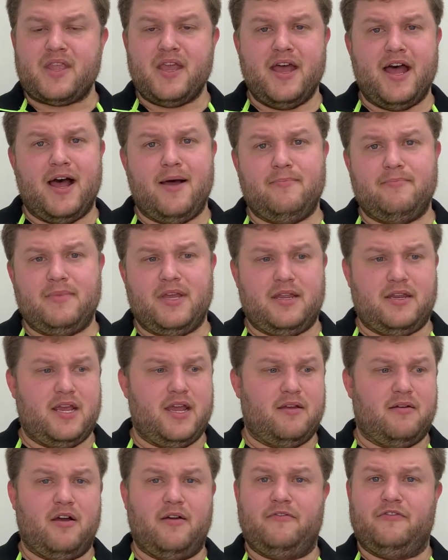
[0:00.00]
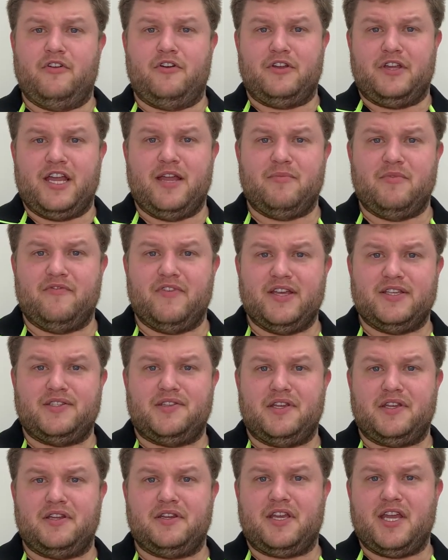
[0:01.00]
Hopefully I can keep
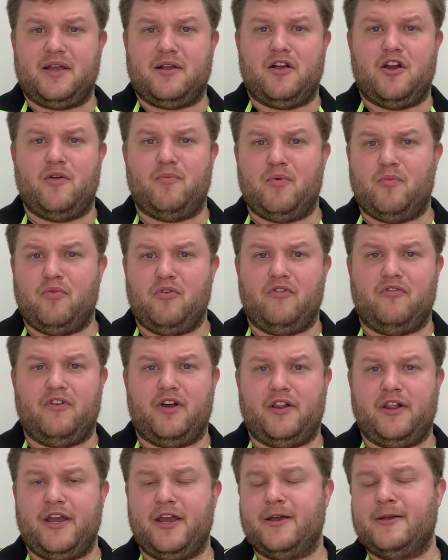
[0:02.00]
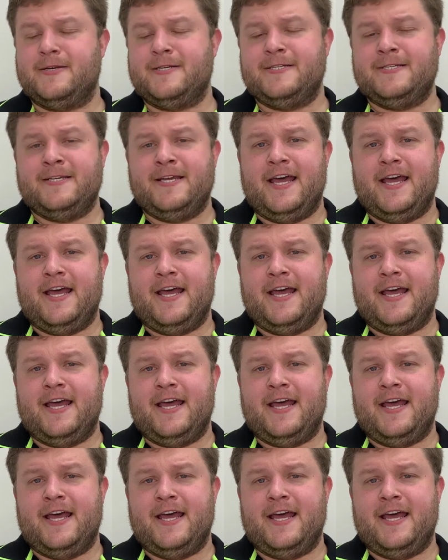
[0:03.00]
investing and keep growing my portfolio.